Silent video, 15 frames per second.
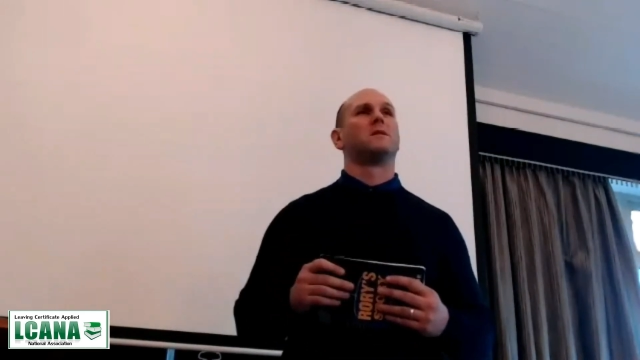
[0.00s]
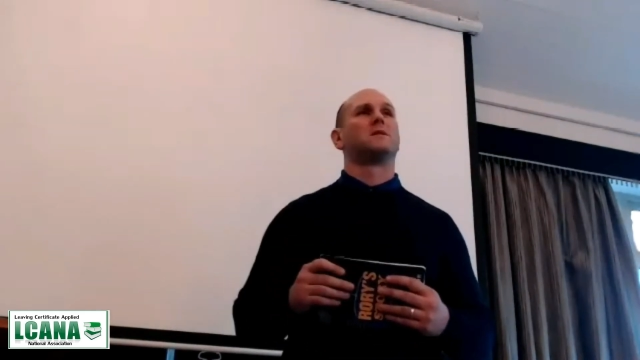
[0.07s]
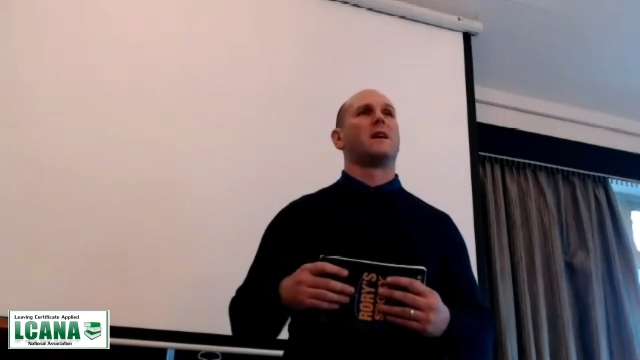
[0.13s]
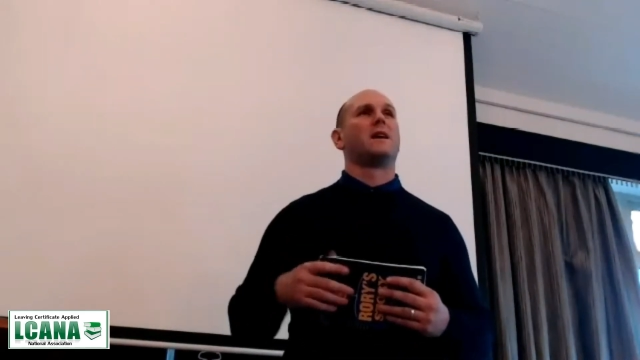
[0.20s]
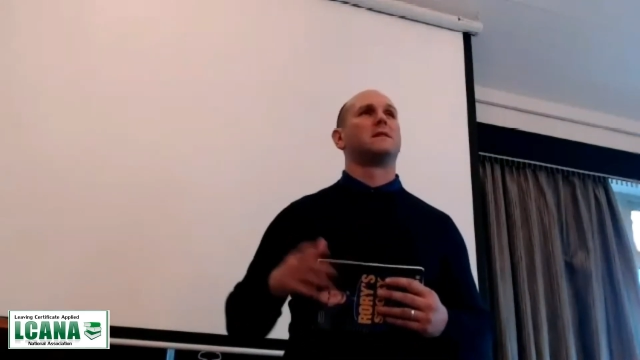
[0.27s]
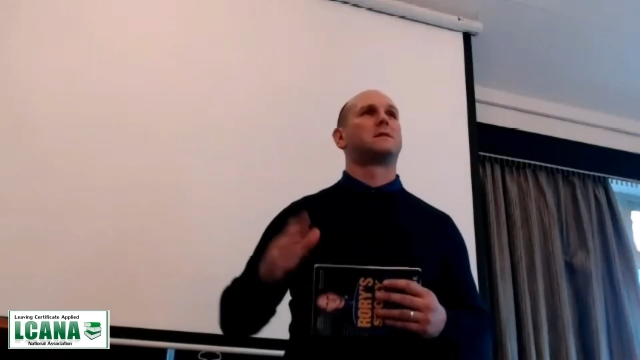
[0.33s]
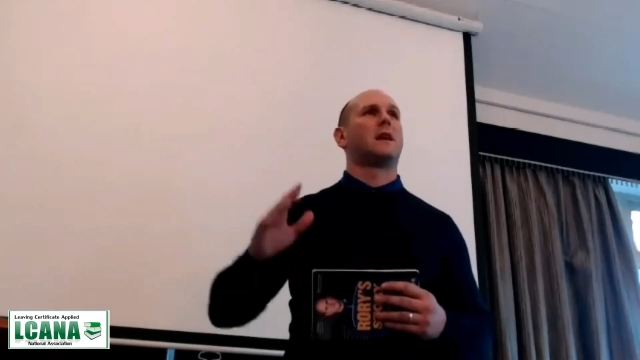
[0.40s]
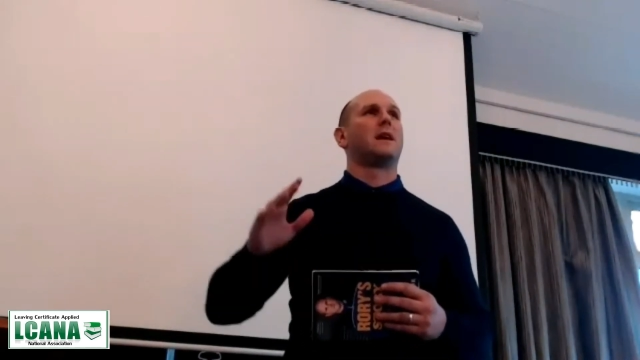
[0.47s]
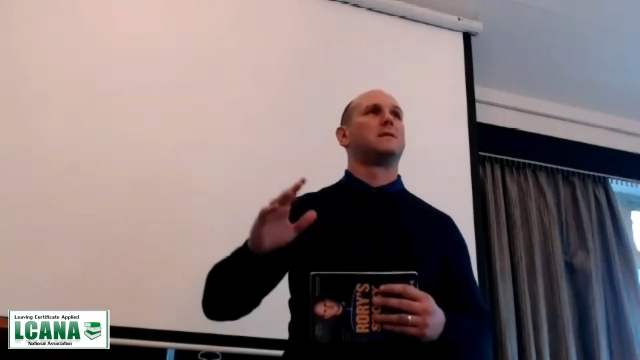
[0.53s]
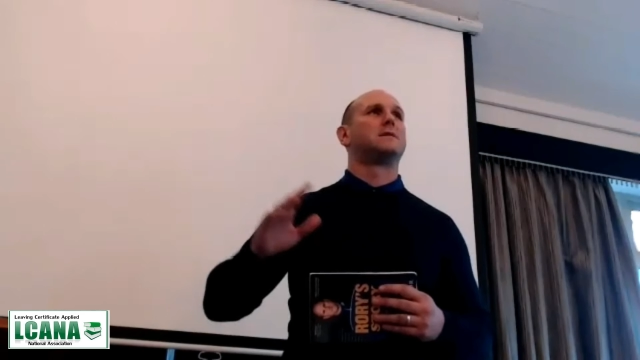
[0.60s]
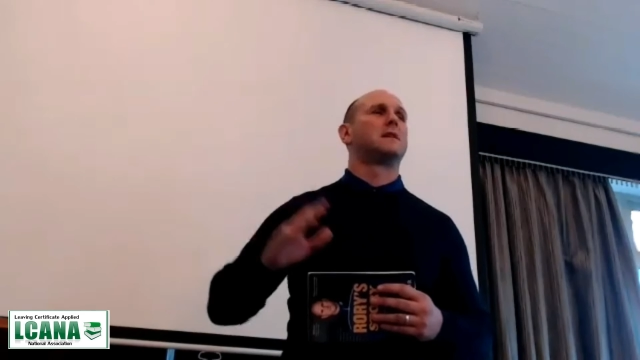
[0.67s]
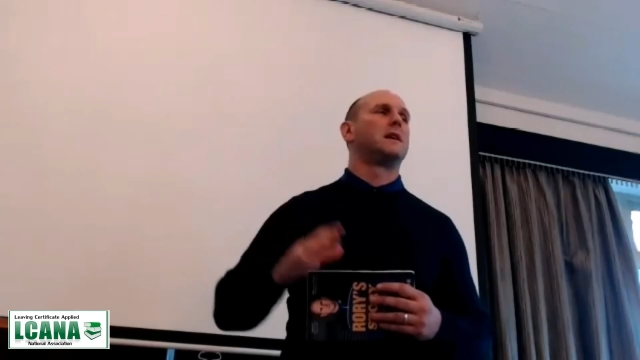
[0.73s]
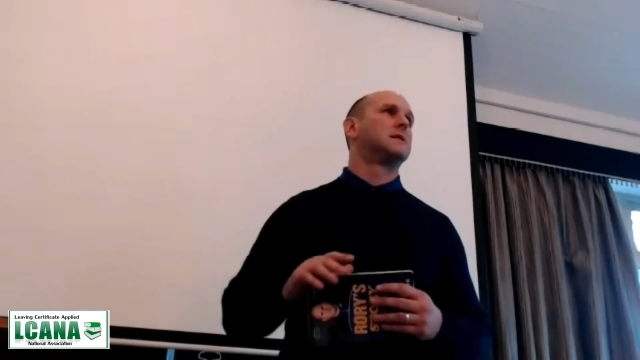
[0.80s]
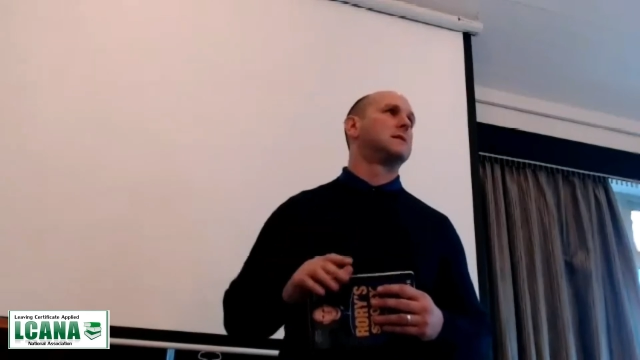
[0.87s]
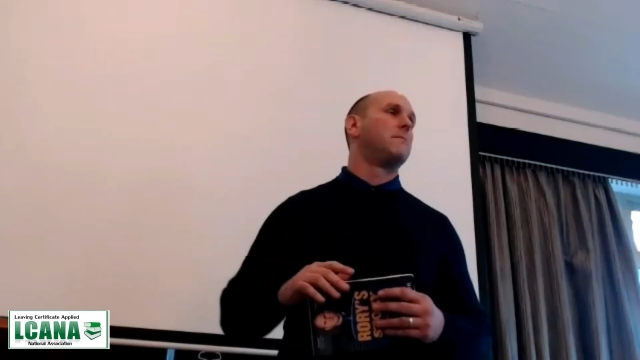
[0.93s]

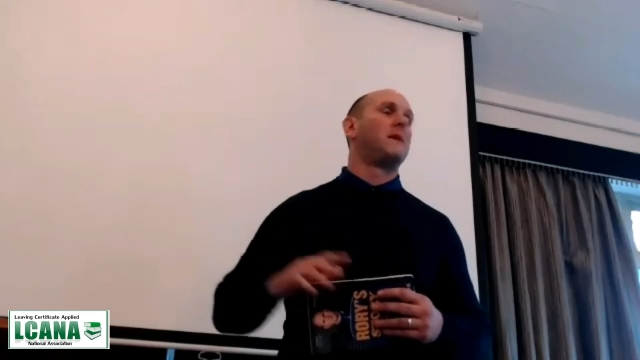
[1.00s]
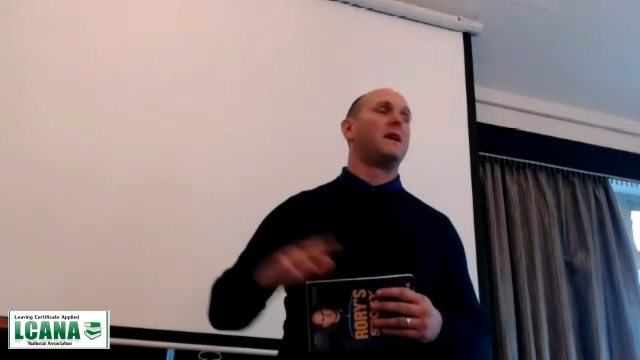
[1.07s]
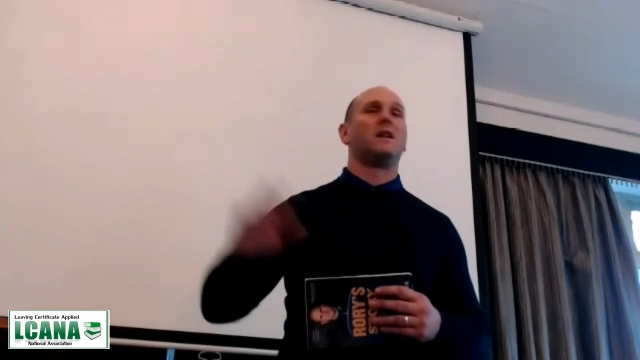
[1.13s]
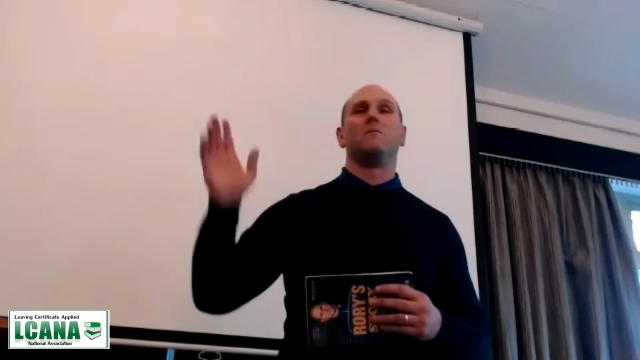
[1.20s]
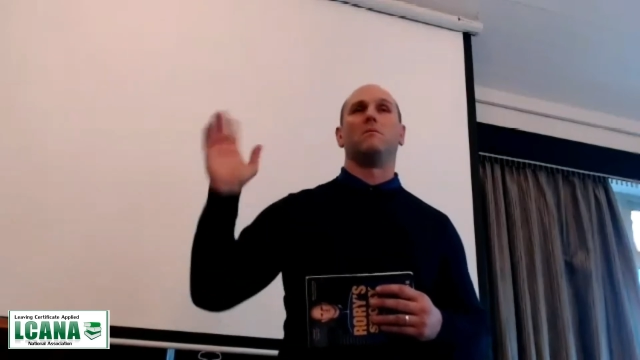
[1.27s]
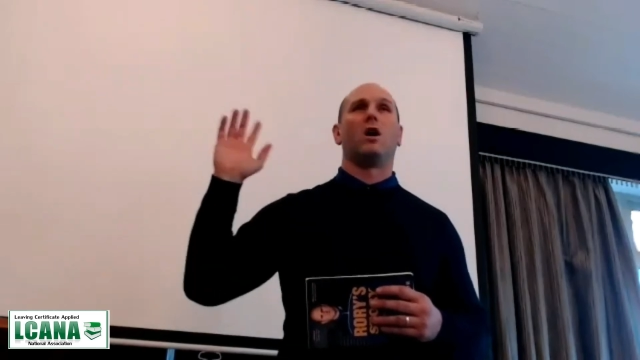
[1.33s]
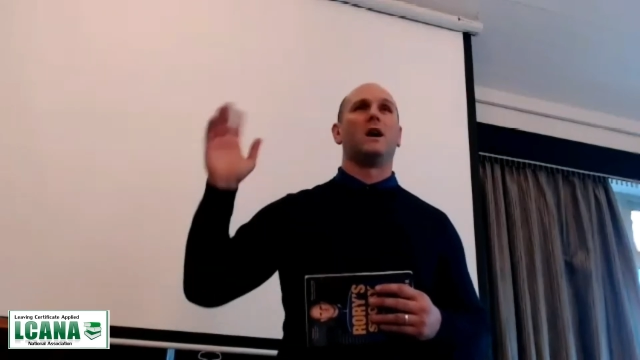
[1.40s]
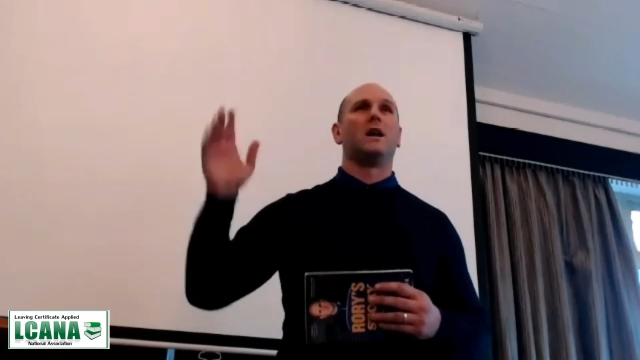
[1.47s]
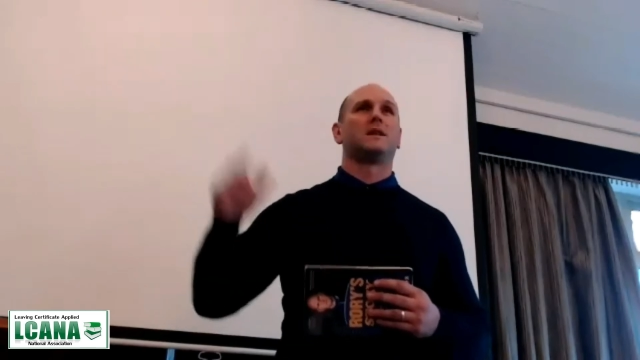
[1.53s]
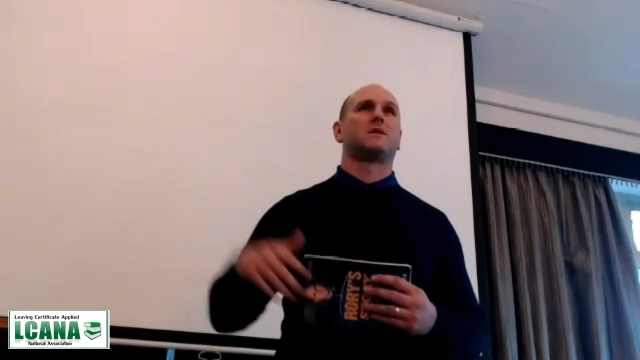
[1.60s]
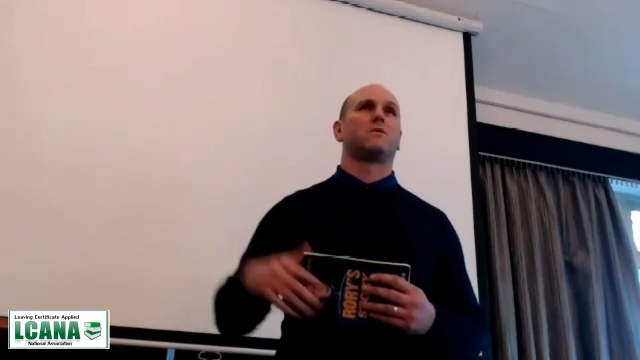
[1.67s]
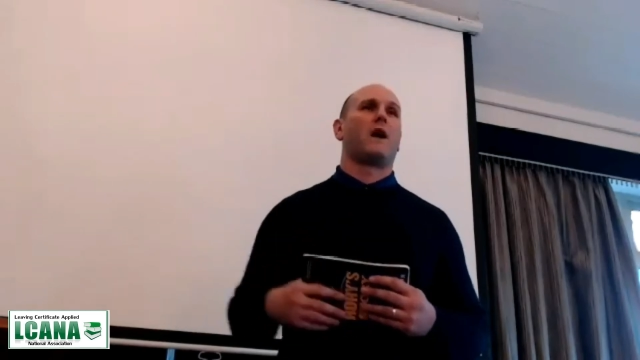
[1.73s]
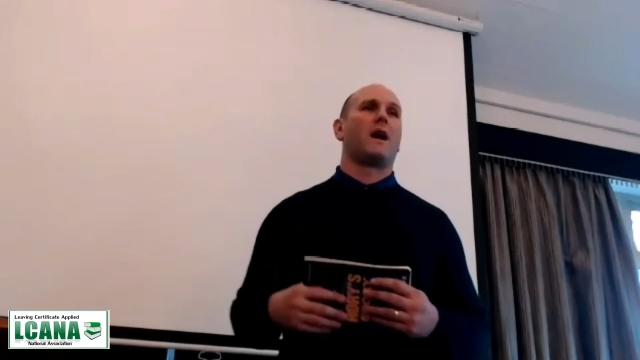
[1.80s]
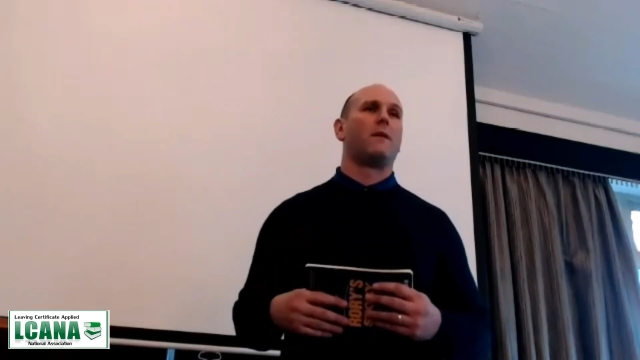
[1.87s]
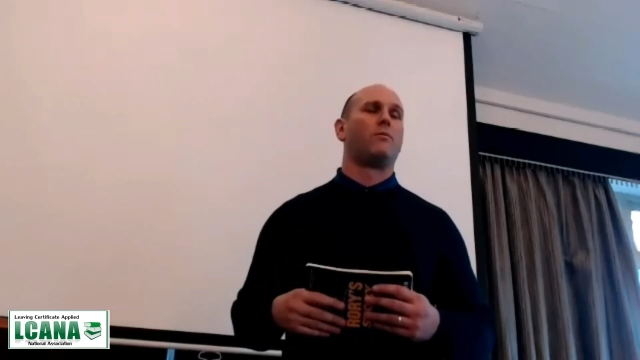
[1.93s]
is a million miles
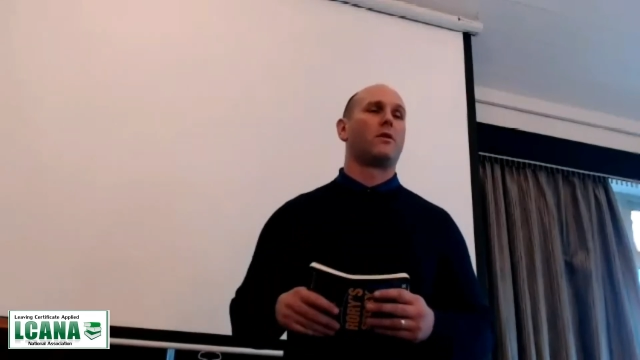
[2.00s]
away.